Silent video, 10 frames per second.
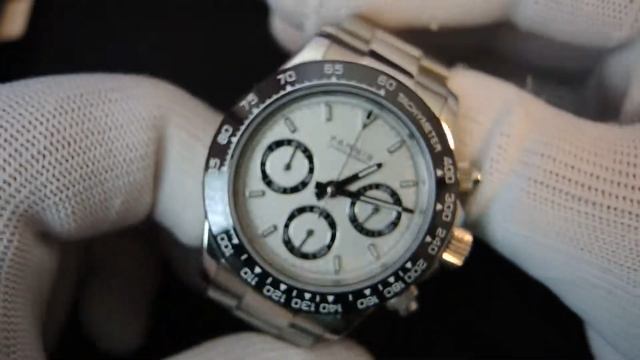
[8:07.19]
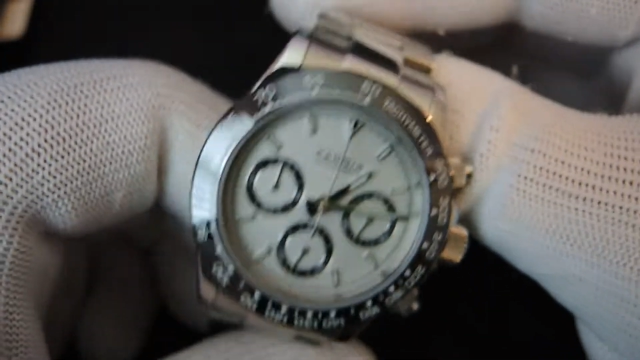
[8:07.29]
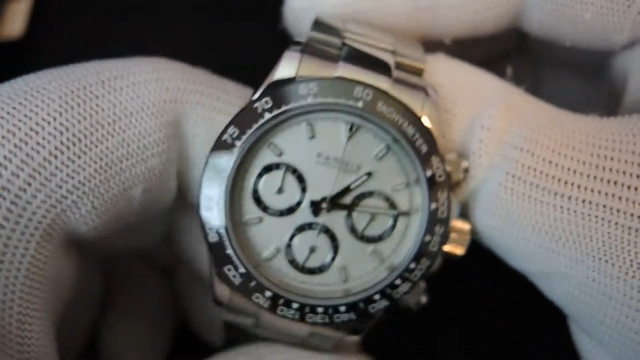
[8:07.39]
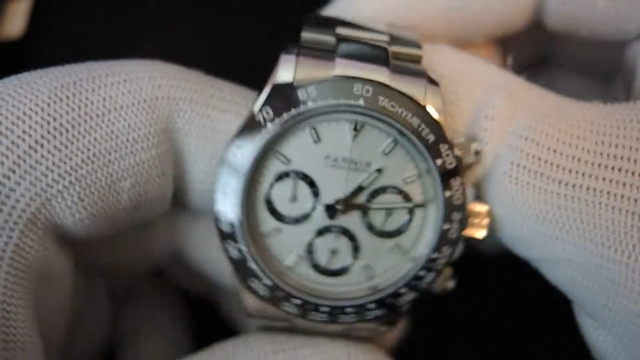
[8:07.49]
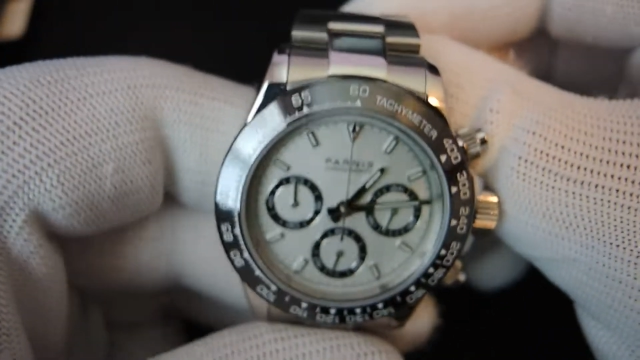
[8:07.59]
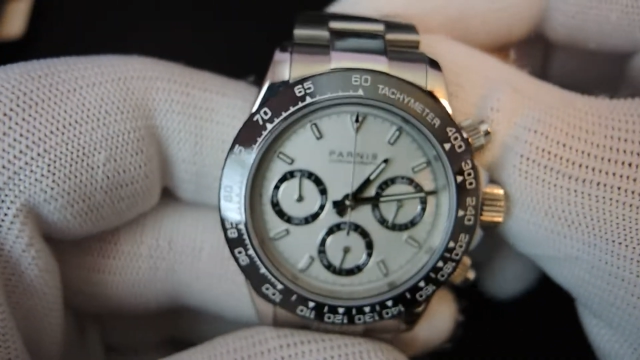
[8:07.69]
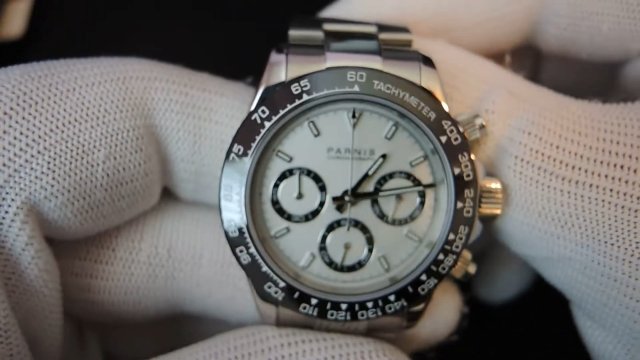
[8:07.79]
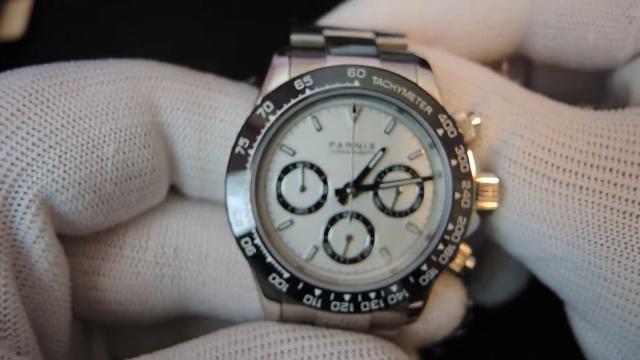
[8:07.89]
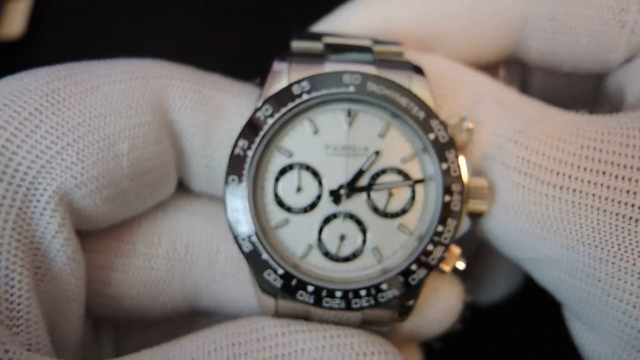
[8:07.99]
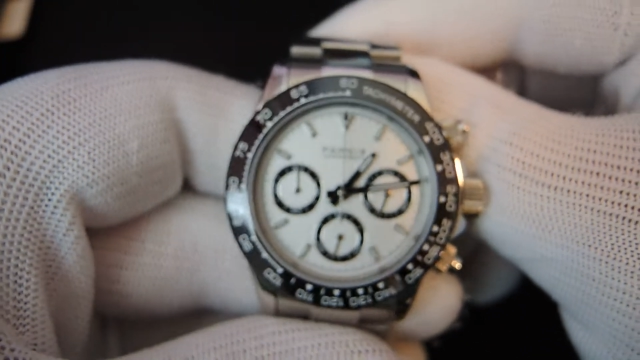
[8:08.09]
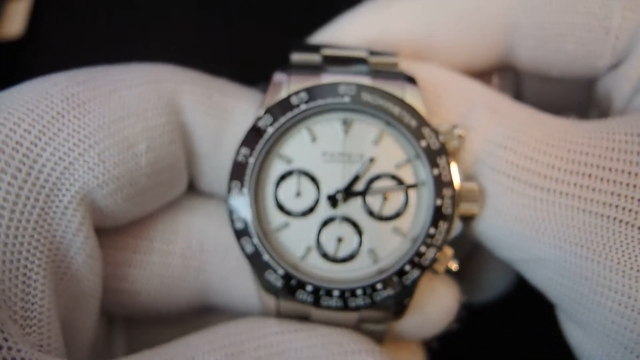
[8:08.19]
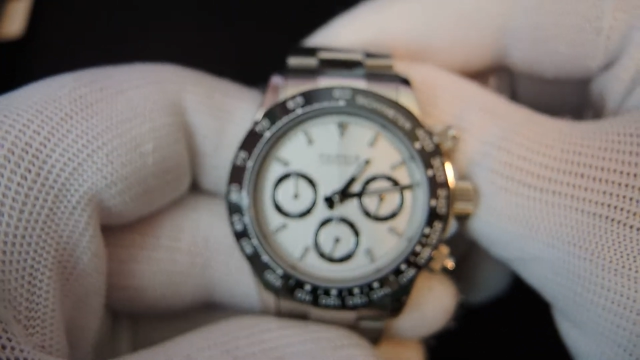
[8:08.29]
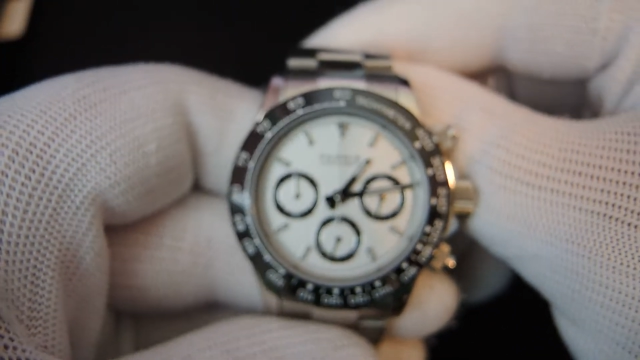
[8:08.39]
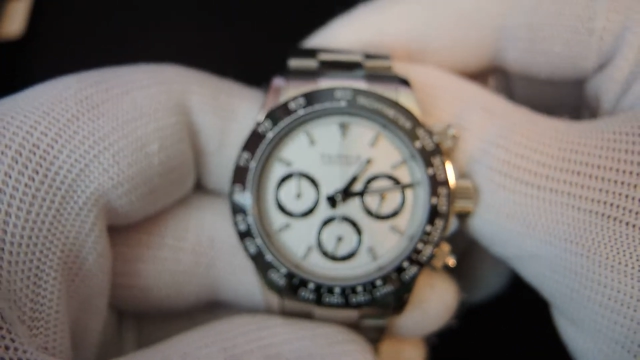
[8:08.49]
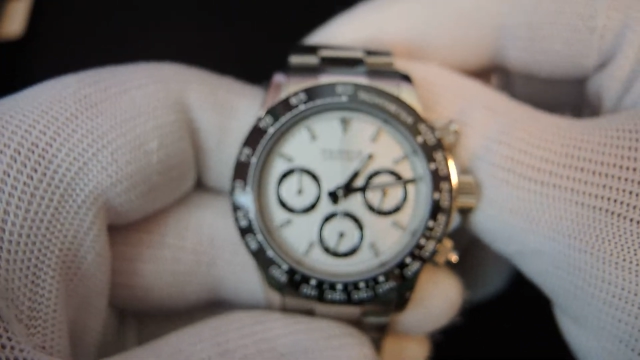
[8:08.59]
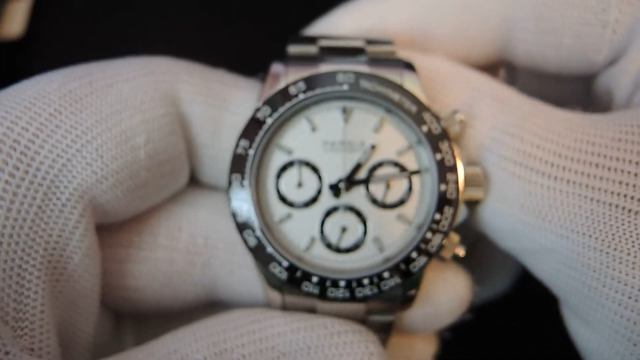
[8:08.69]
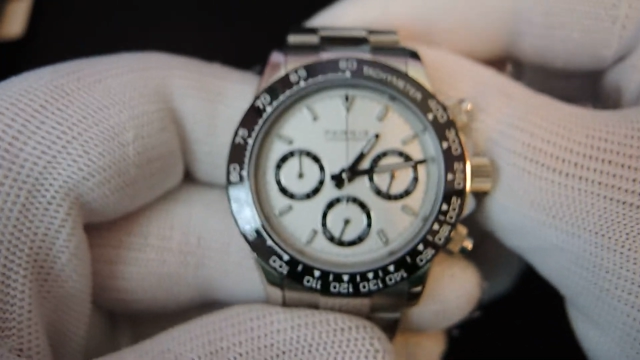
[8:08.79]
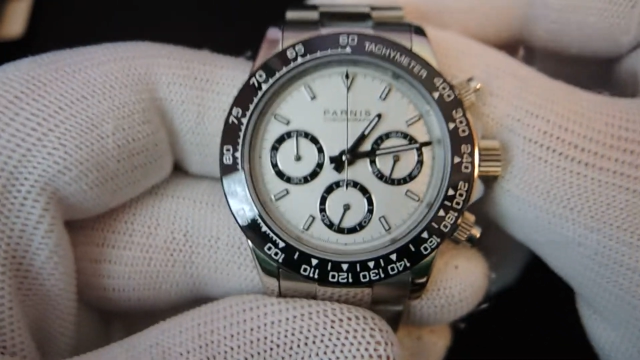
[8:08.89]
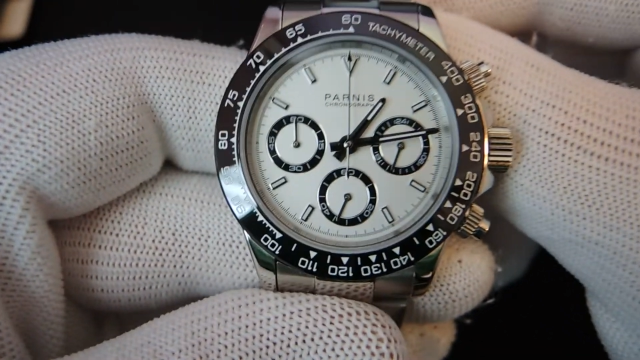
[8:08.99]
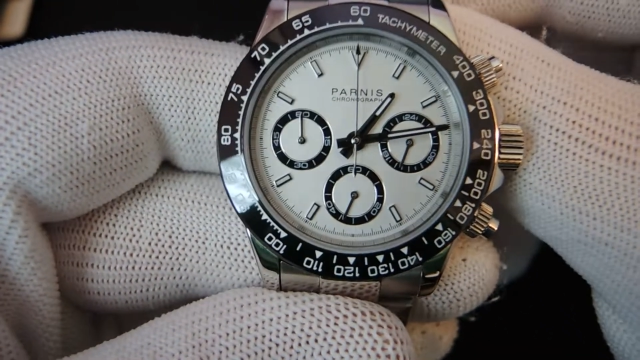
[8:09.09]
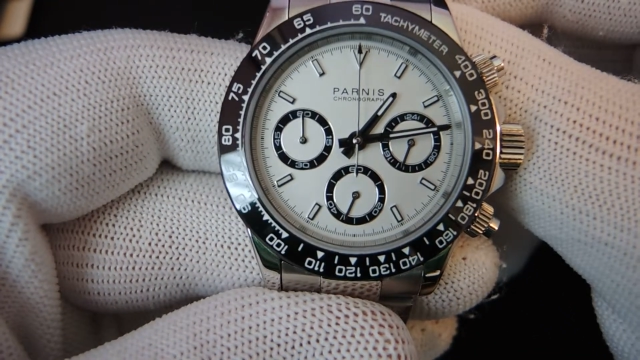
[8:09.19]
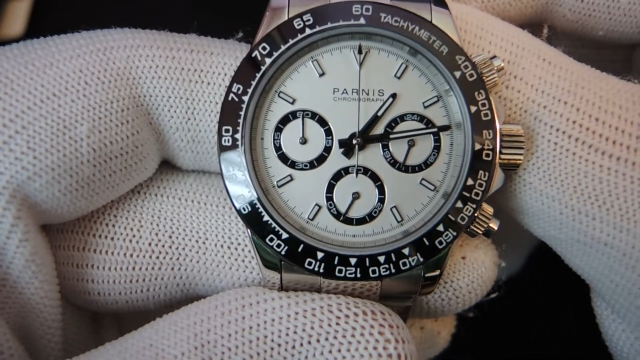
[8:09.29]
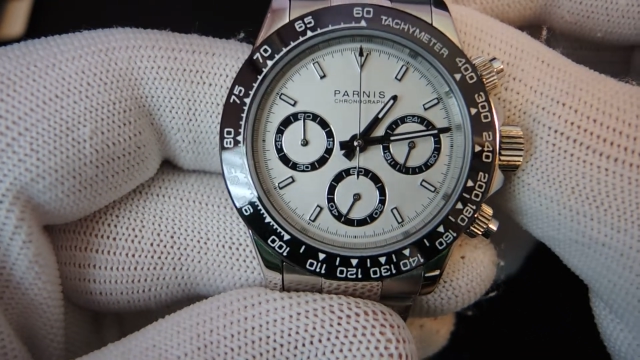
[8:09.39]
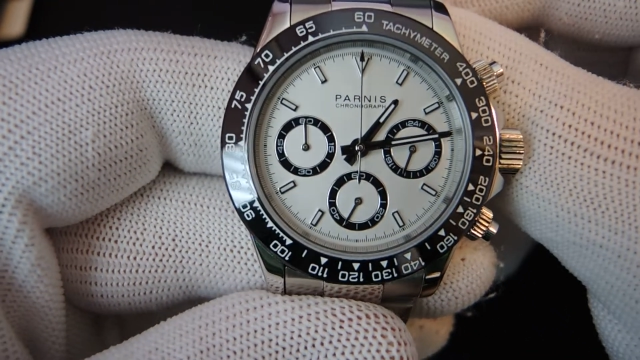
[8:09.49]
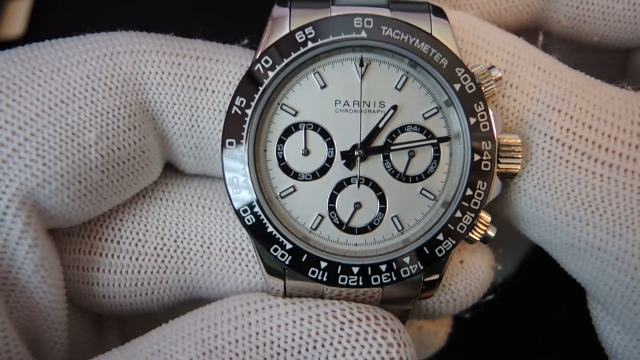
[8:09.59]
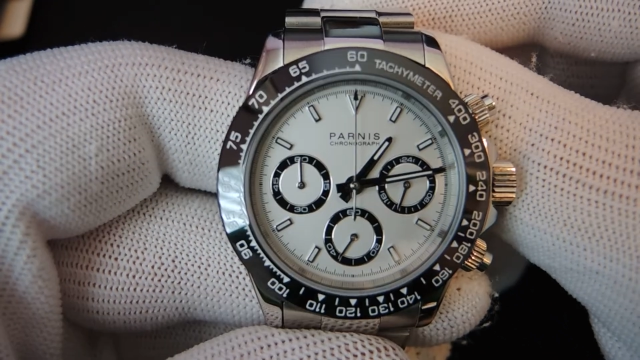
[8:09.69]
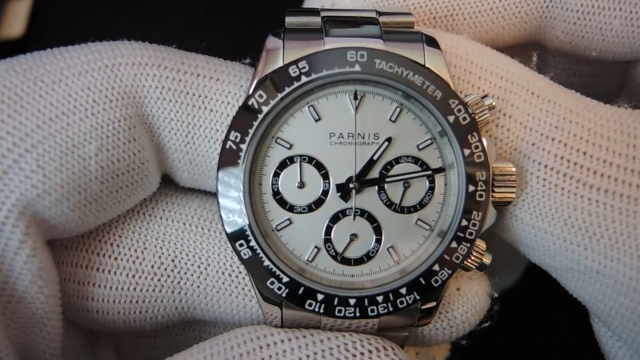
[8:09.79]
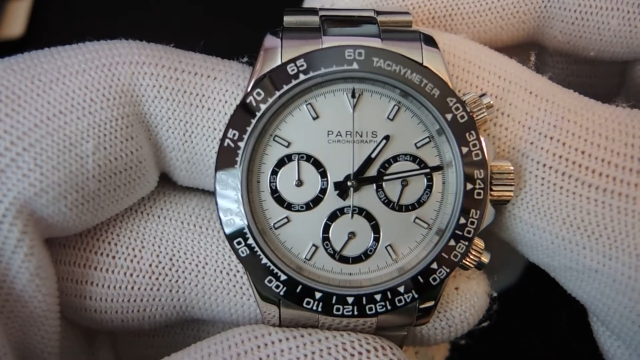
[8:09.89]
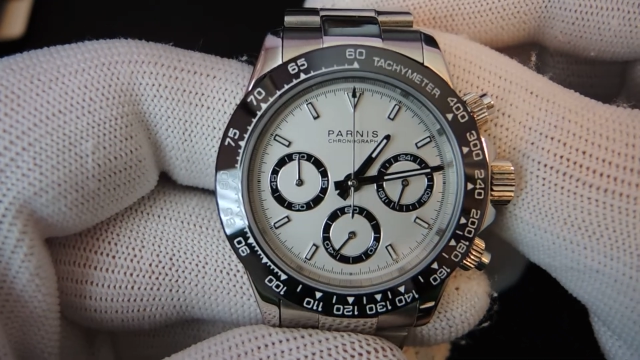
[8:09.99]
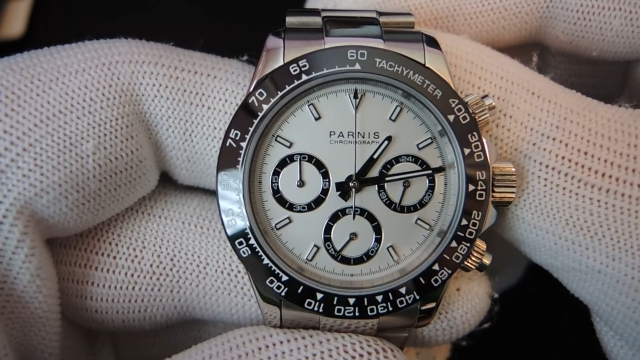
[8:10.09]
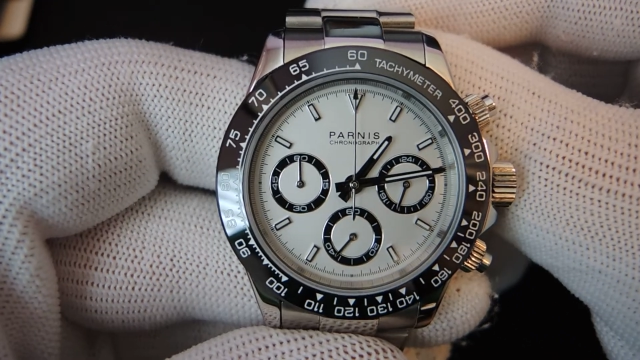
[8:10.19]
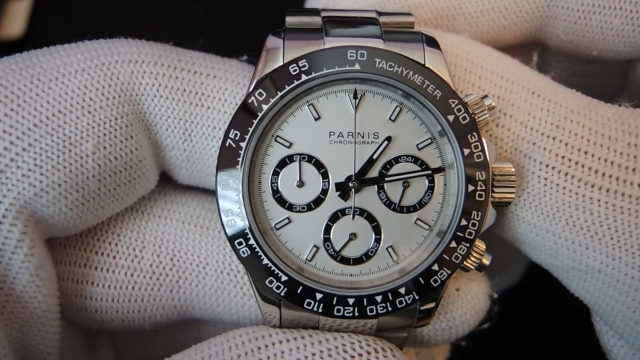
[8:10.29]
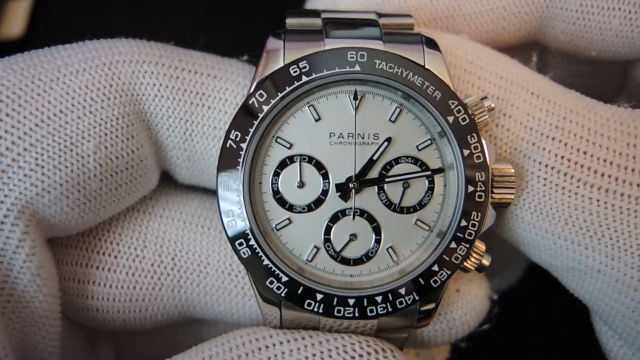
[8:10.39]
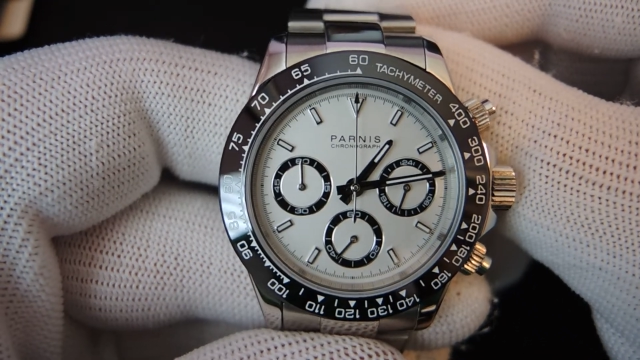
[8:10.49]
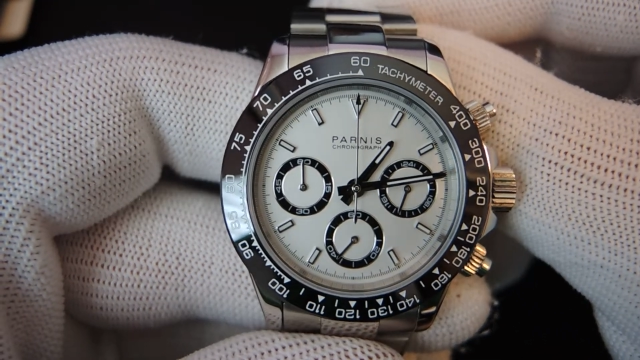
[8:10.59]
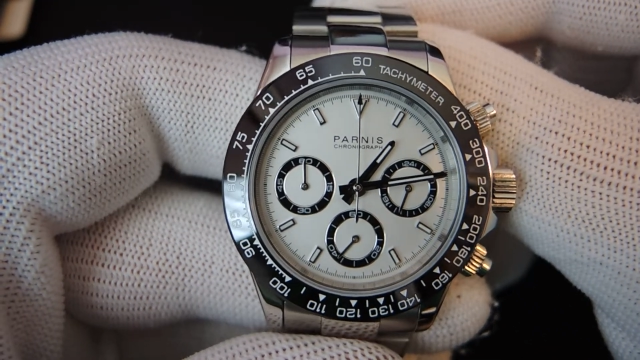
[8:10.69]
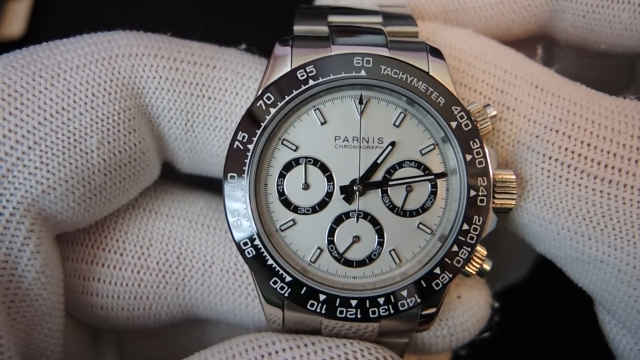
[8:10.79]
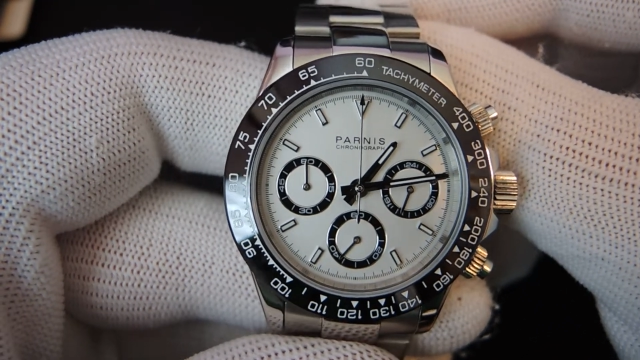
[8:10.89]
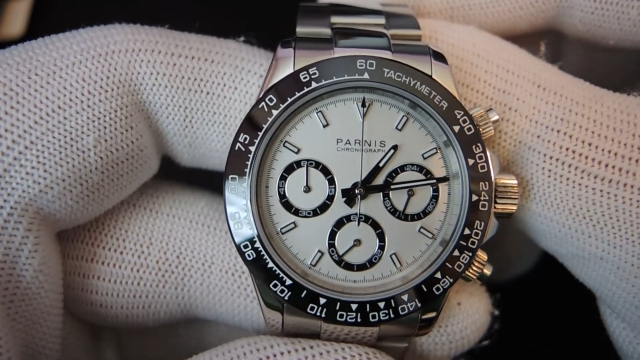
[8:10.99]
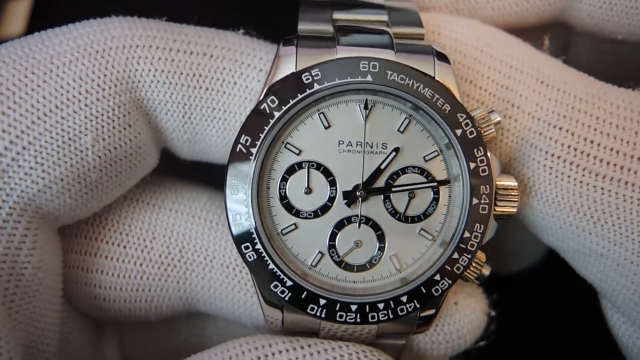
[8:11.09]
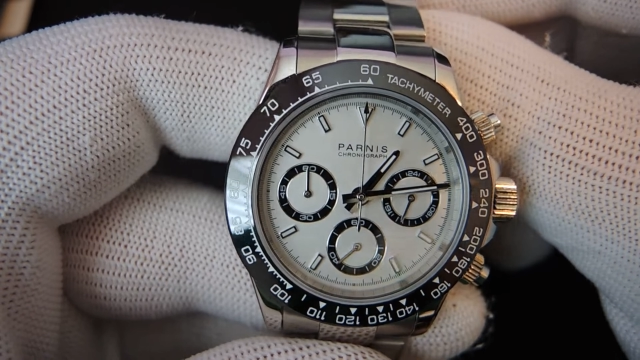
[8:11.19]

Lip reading: thank you guys for watching. Keep an eye out for my next videos,